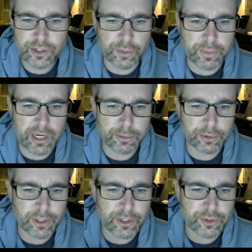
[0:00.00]
to be able
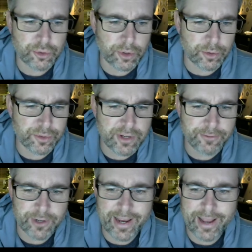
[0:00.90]
to control
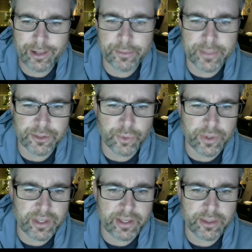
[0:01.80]
different elements
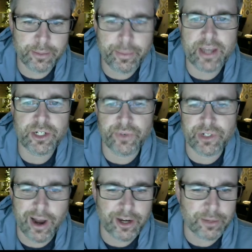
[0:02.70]
within the page of a
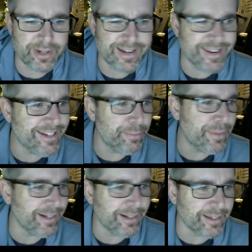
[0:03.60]
document
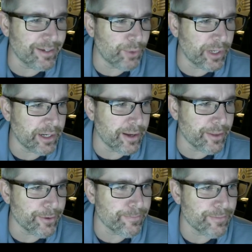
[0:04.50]
independently of one another.